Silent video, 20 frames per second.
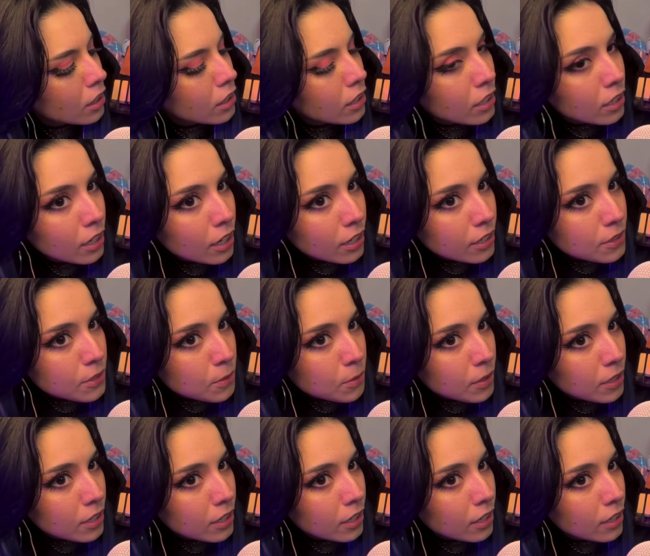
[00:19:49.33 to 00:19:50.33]
The next
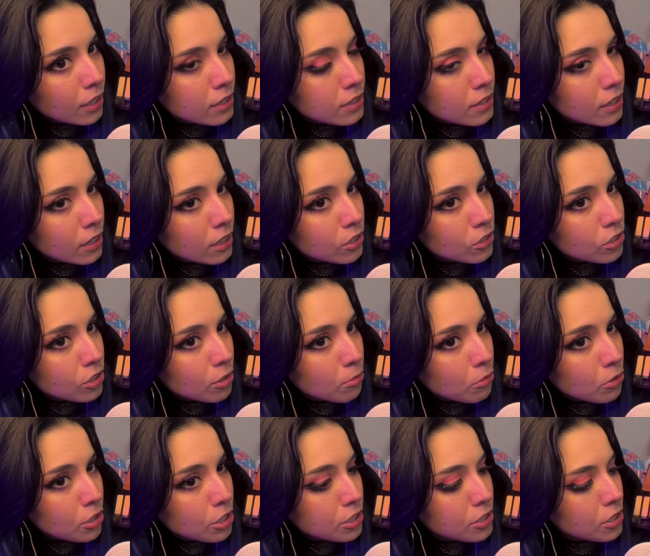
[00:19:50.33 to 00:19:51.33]
one is a
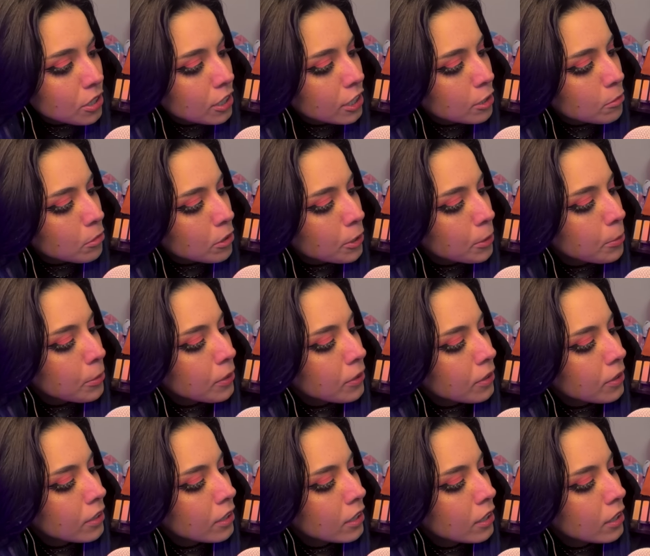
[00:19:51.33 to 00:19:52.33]
shimmery dark purple
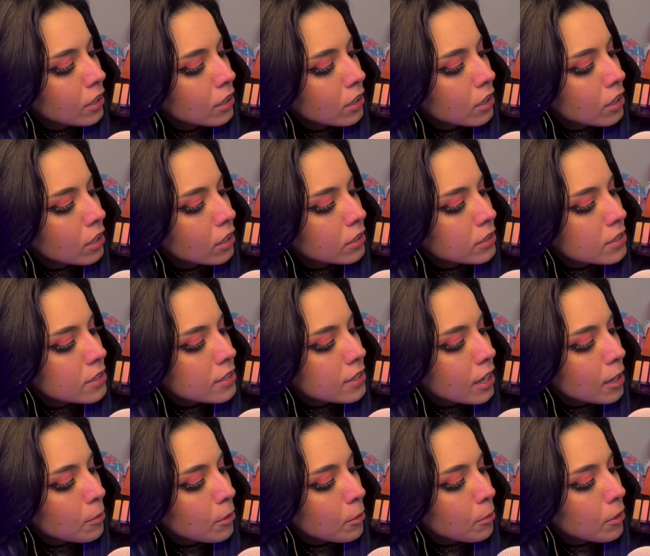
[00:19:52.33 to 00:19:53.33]
called
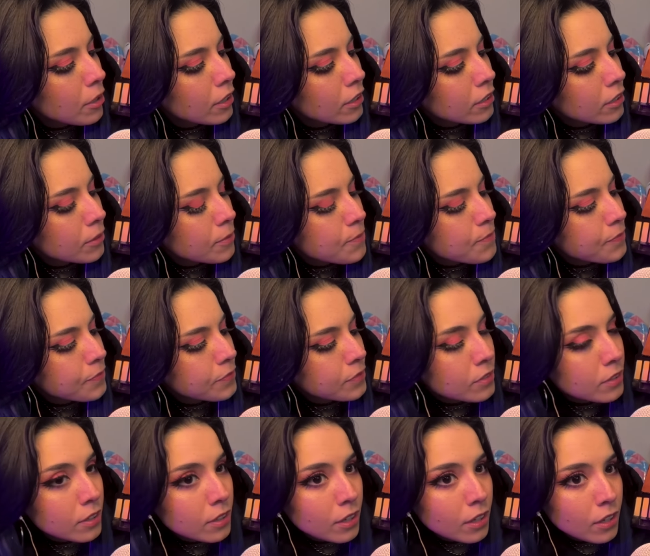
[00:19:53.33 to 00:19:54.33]
Cyberpunk.
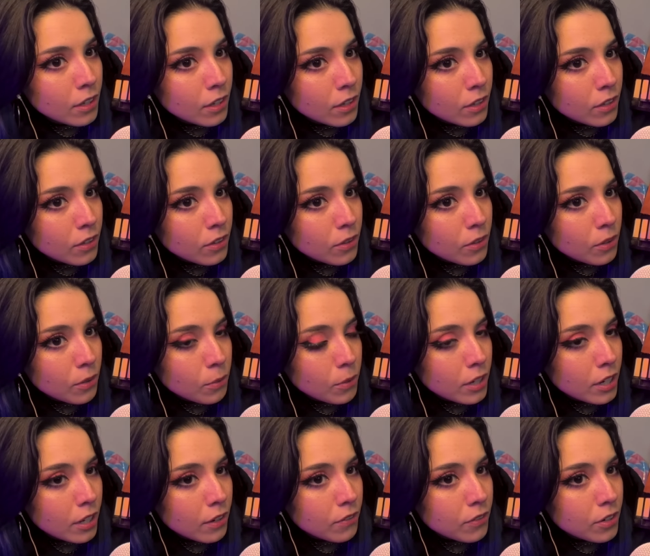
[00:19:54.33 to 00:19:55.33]
The
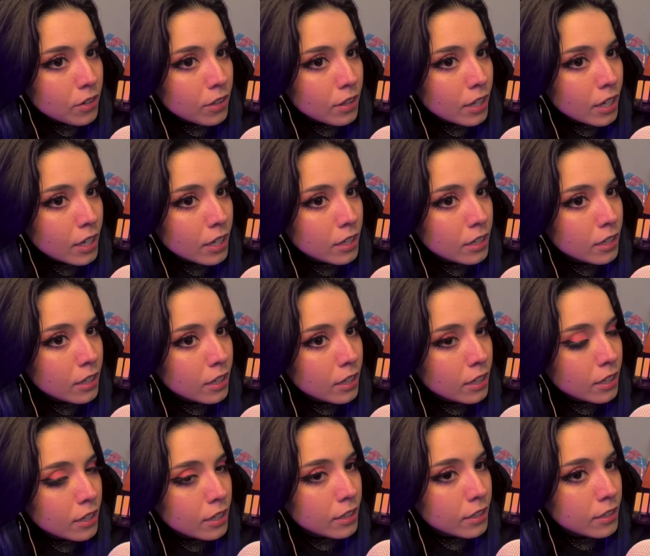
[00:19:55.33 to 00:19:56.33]
one after that
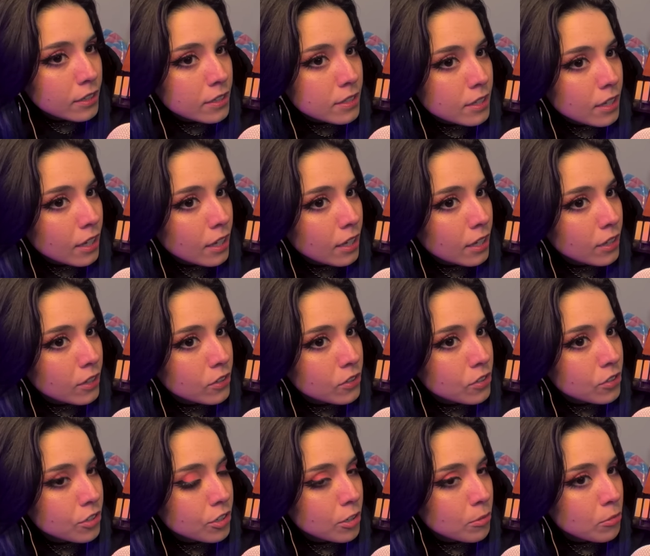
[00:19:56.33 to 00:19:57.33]
is a
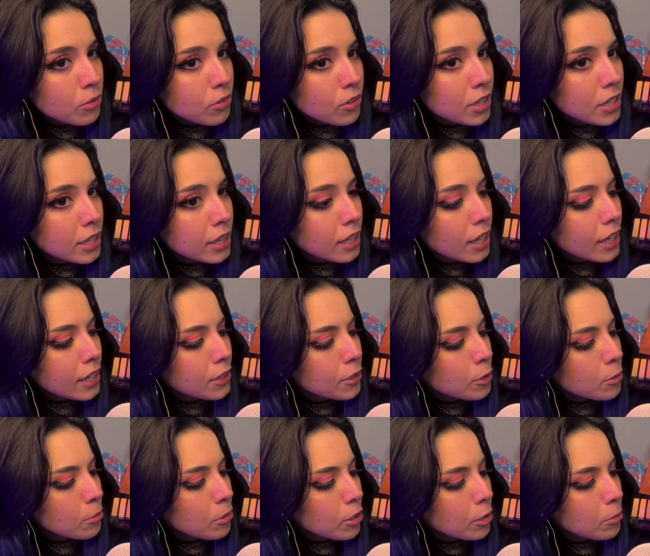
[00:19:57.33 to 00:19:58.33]
shimmery,
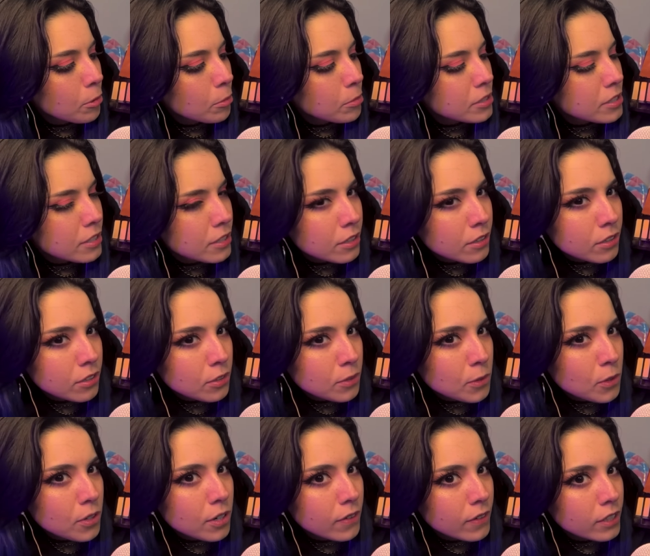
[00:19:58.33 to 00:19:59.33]
lighter purple, but still
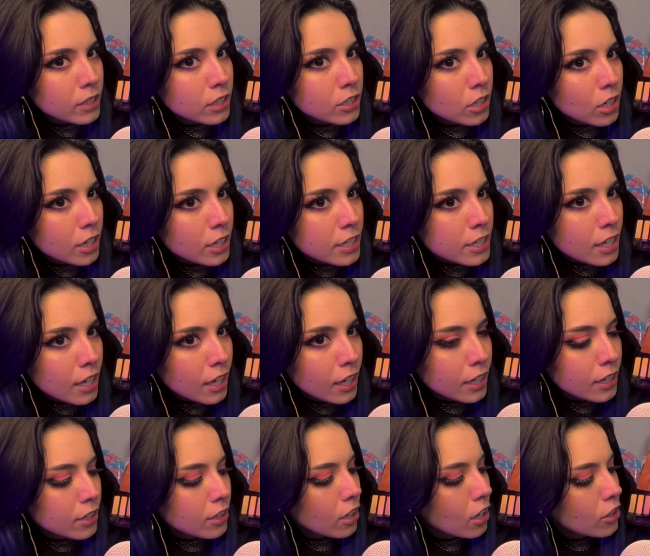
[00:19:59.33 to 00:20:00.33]
sort of on the dark
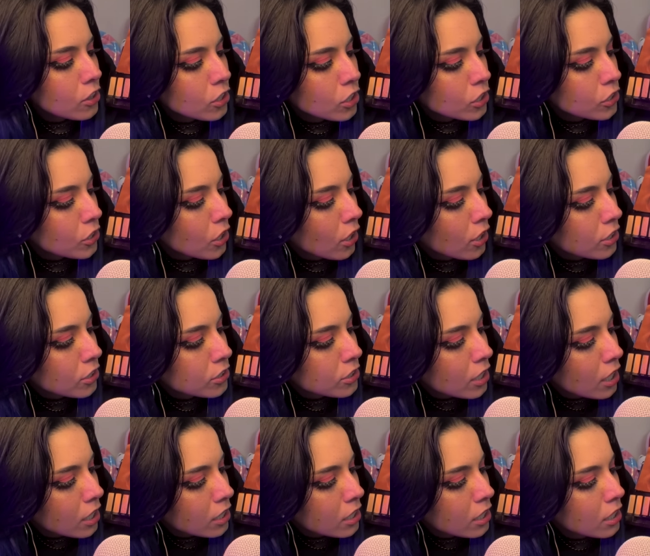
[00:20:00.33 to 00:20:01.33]
side. On the dark
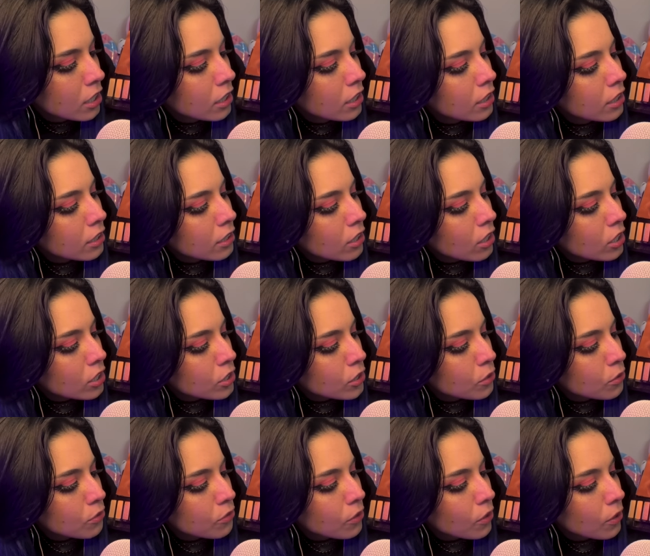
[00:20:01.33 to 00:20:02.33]
side, called
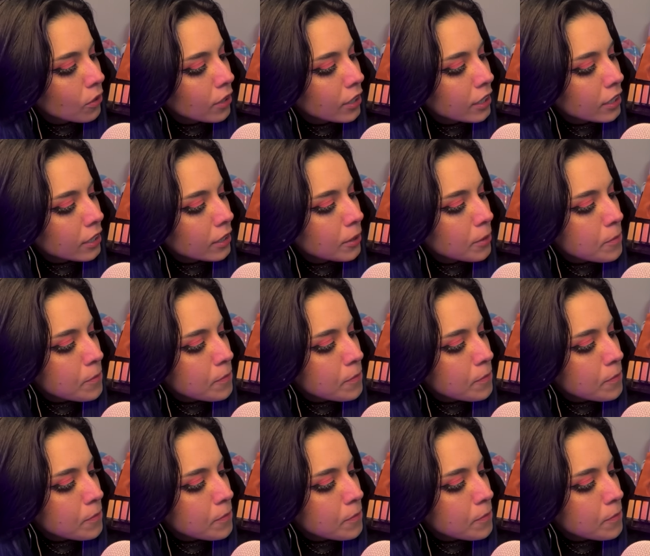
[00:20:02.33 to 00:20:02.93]
Euphoric.